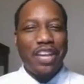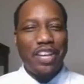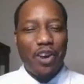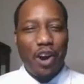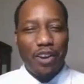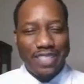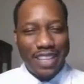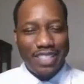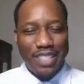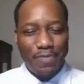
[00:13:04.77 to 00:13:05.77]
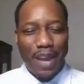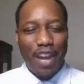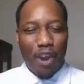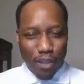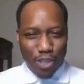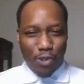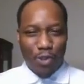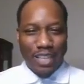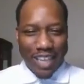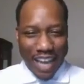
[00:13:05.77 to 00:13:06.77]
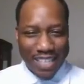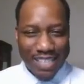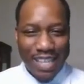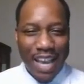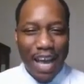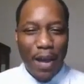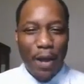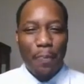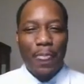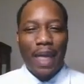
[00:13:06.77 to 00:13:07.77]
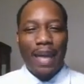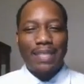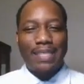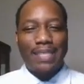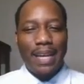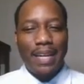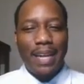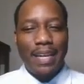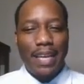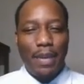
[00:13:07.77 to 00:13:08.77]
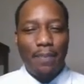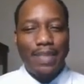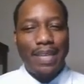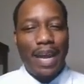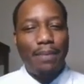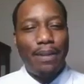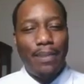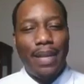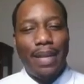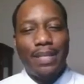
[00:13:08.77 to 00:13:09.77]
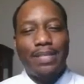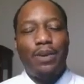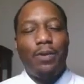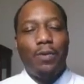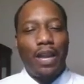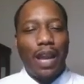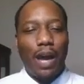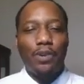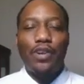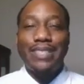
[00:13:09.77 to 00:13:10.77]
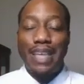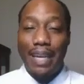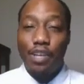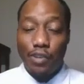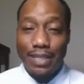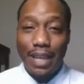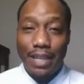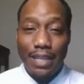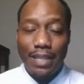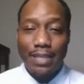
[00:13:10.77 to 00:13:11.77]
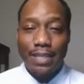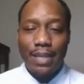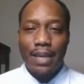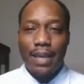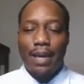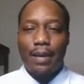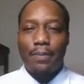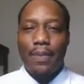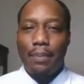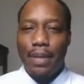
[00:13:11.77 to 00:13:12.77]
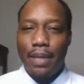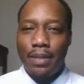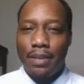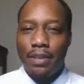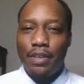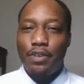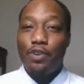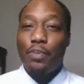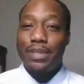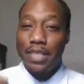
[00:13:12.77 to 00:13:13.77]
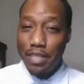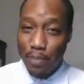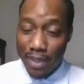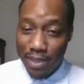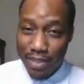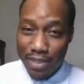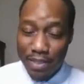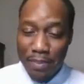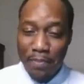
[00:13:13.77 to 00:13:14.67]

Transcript: our attention span are shorter, yes. And setting and keeping timely meetings will allow your attendees, your participants,